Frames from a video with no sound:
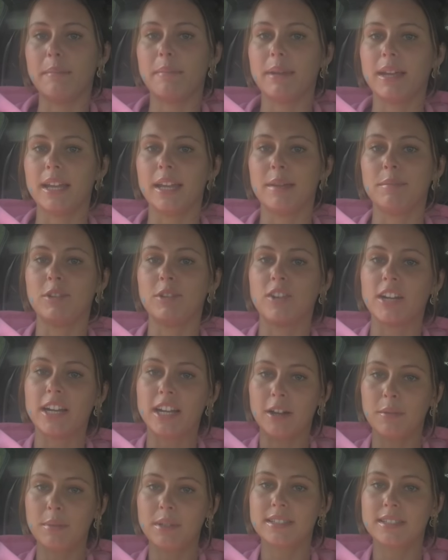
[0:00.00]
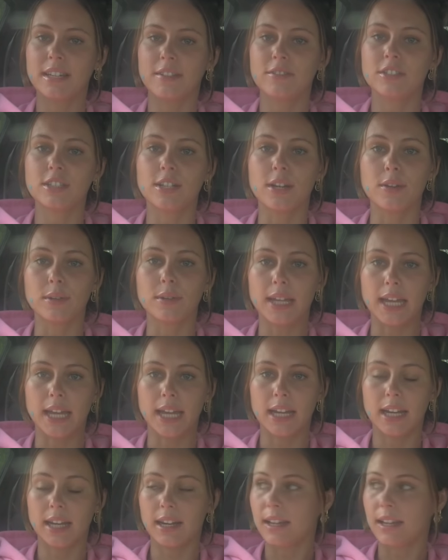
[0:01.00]
Miami right now because I have to go
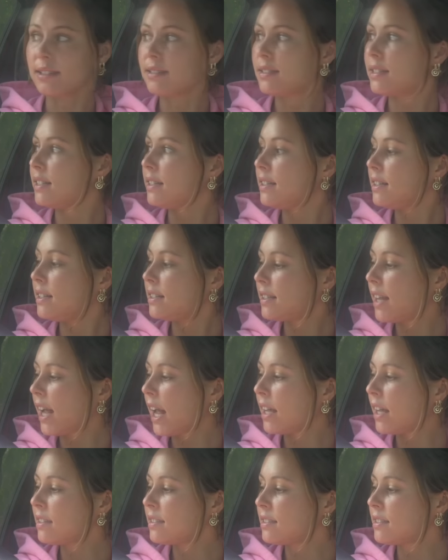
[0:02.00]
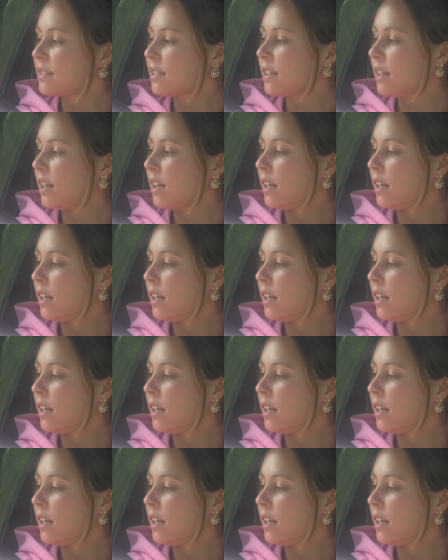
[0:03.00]
get an STD test